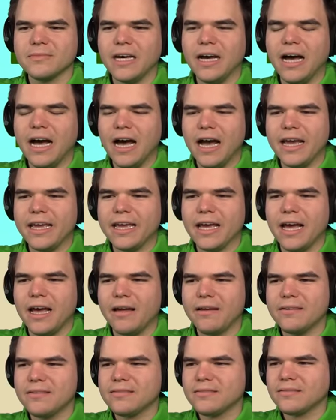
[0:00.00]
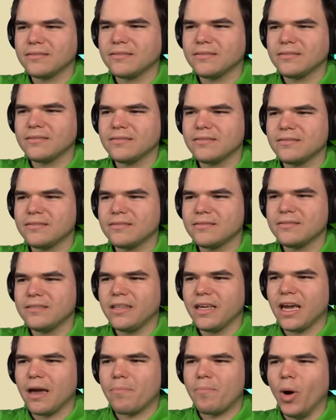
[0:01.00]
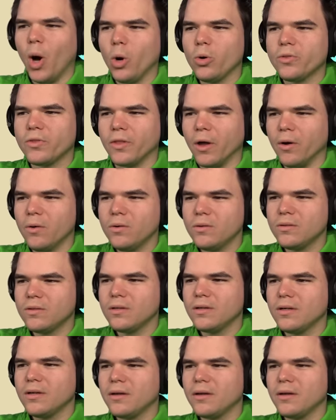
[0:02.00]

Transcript: Look at oh, this. You got to win now almost. You got poked Look though. At